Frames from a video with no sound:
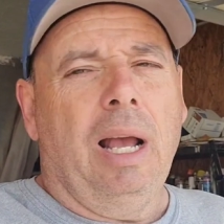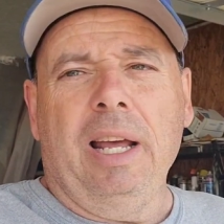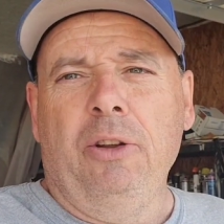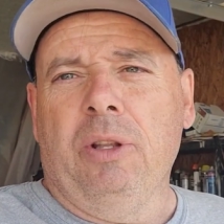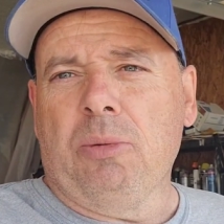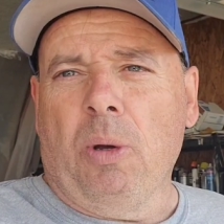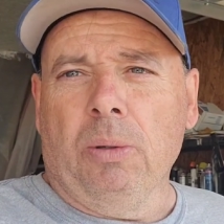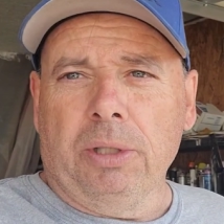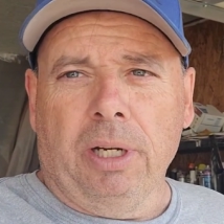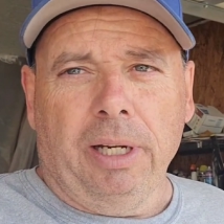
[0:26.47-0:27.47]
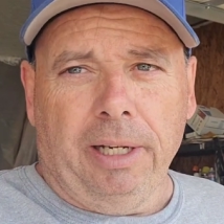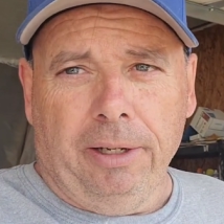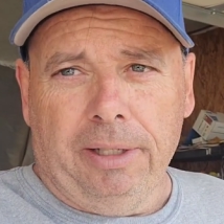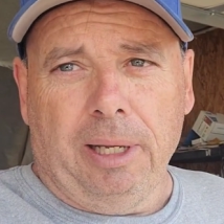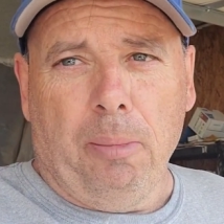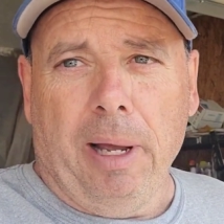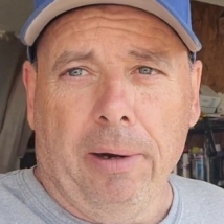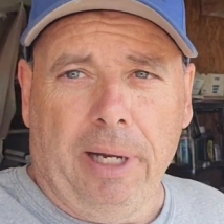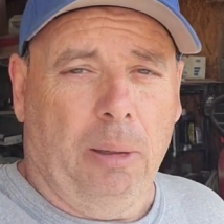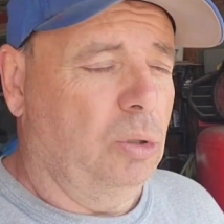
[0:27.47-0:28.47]
I knew this motor was going to need a good set of
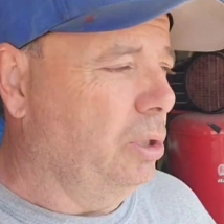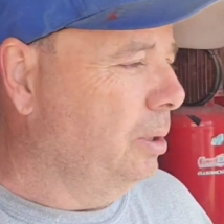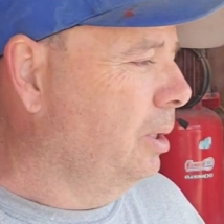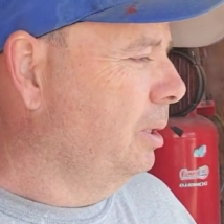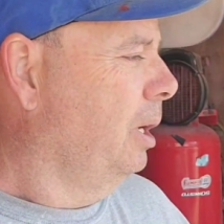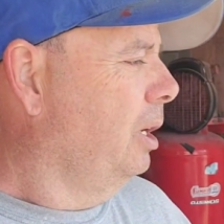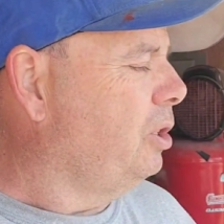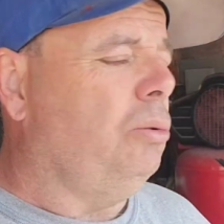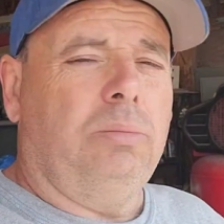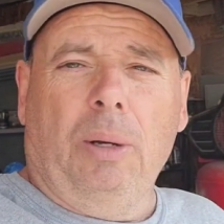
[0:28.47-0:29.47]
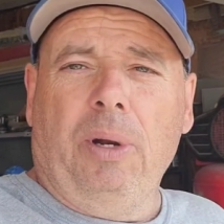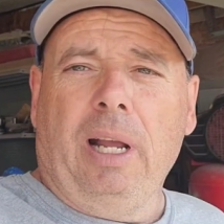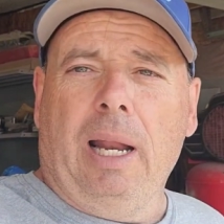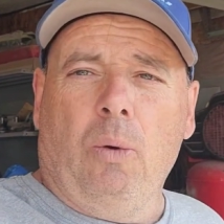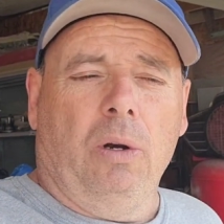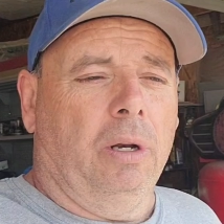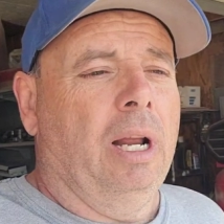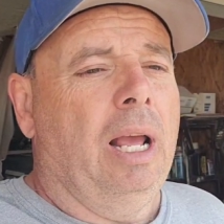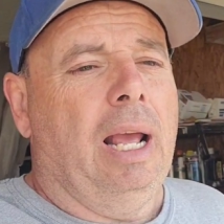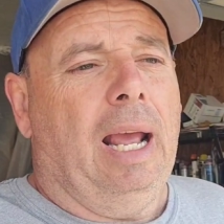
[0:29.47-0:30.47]
battery cables, and so I went and got it ordered.
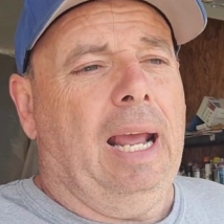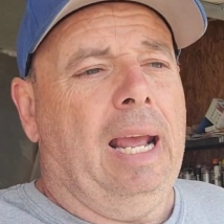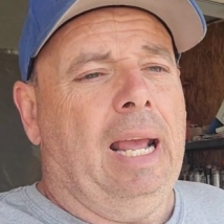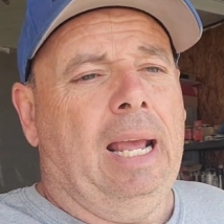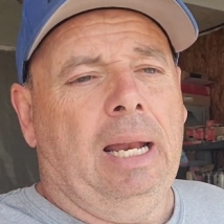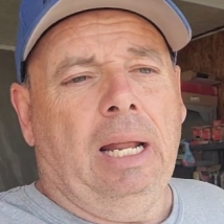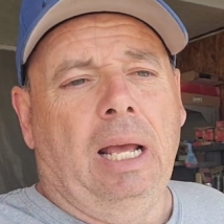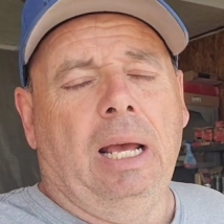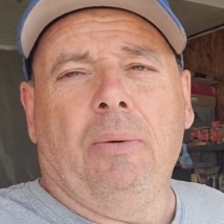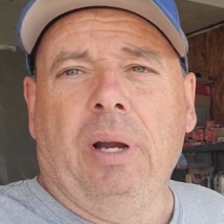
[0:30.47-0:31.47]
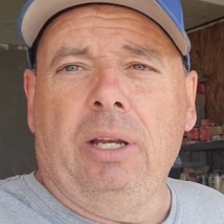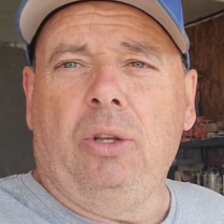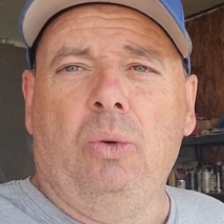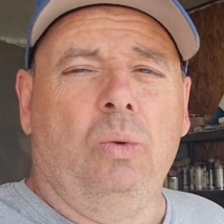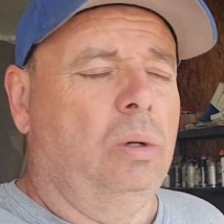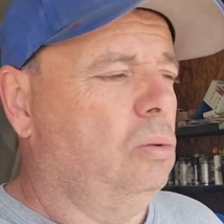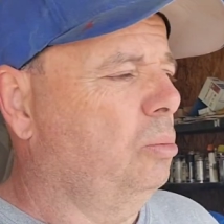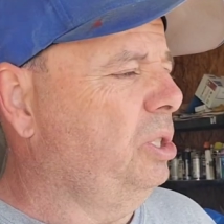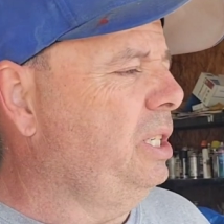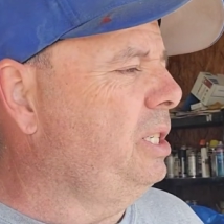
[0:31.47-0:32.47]
And ran to
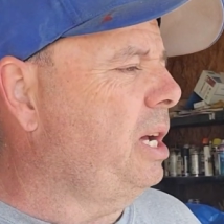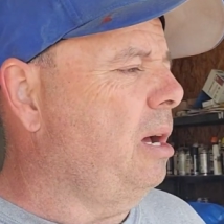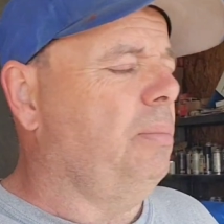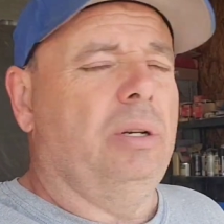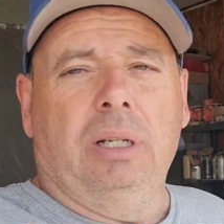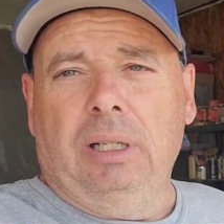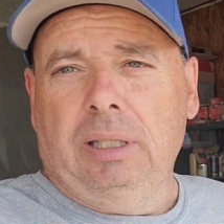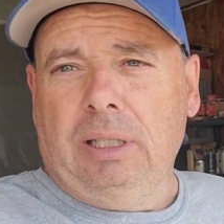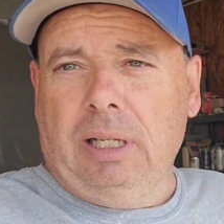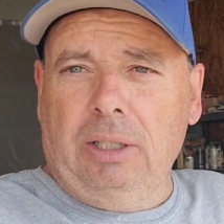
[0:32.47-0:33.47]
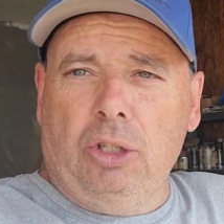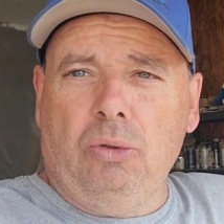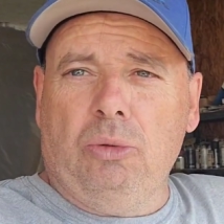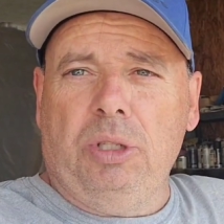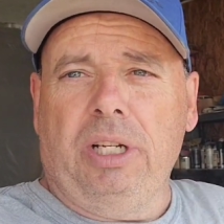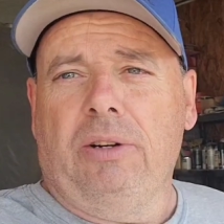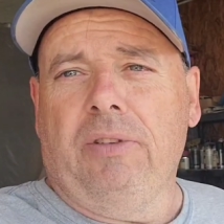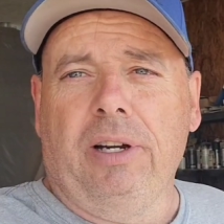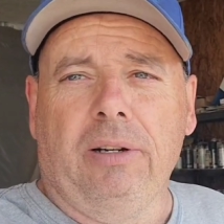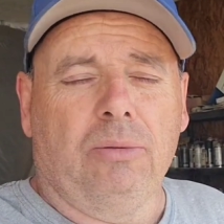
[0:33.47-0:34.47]
local machine shop. Jones Machine
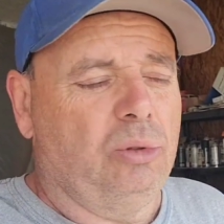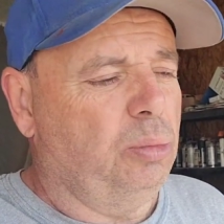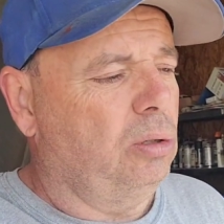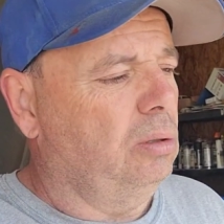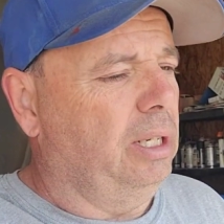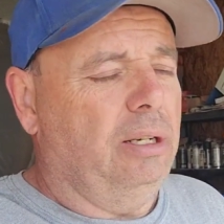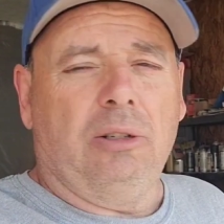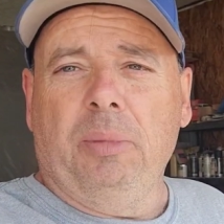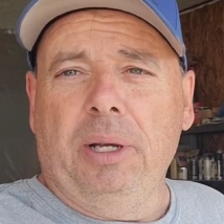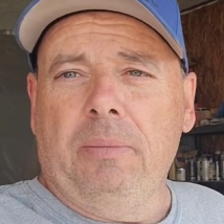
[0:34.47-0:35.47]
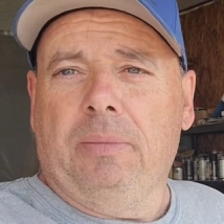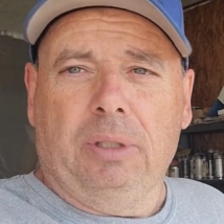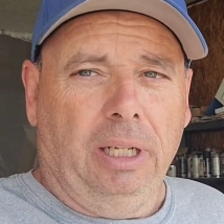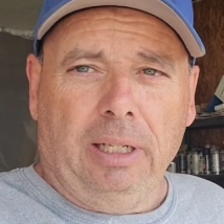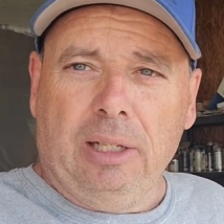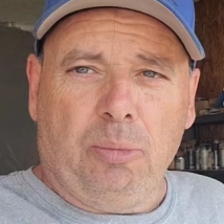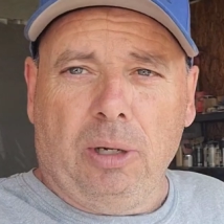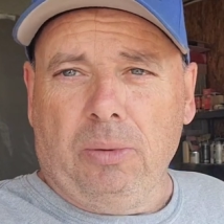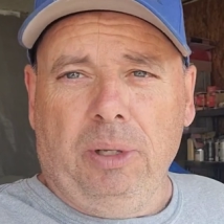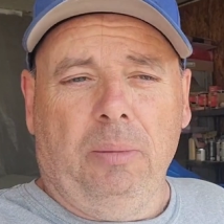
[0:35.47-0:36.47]
over here in Owensboro. He hooked me up. Again, not
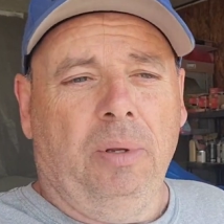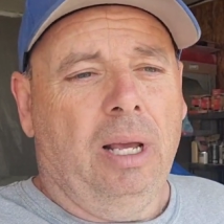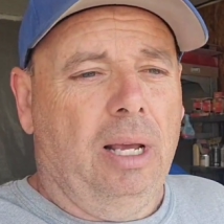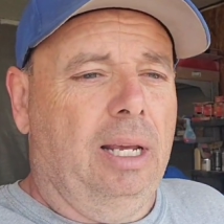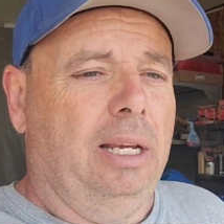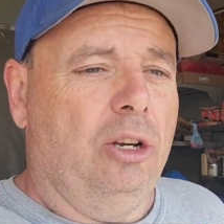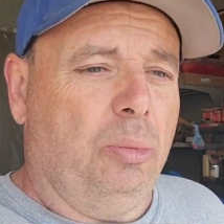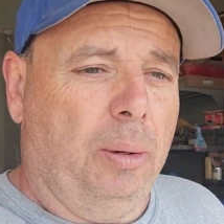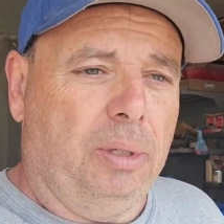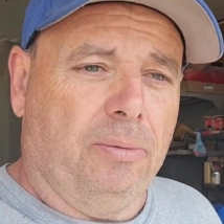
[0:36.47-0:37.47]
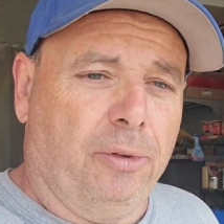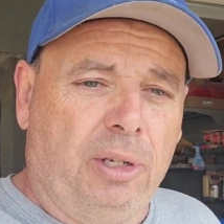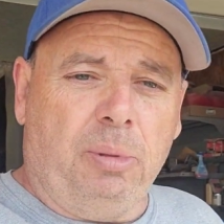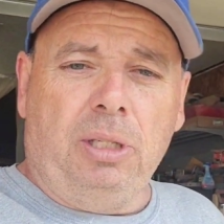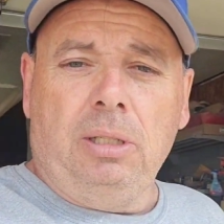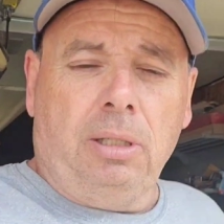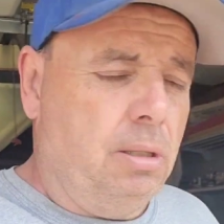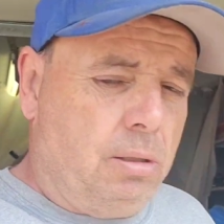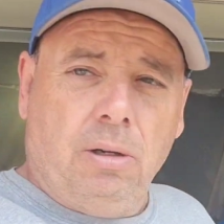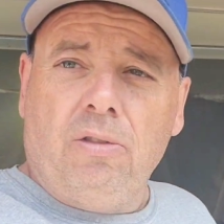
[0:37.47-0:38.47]
sponsored with him. He hooked me up with some freeze plugs
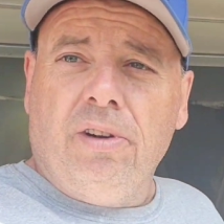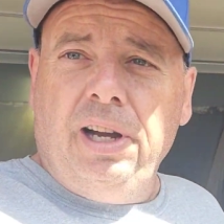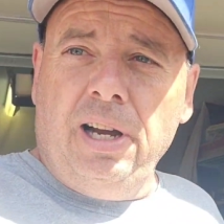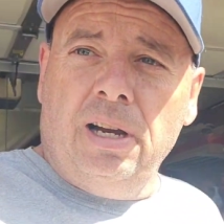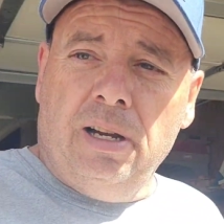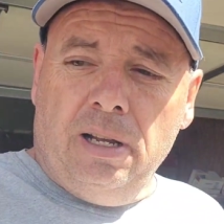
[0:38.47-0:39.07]
over here.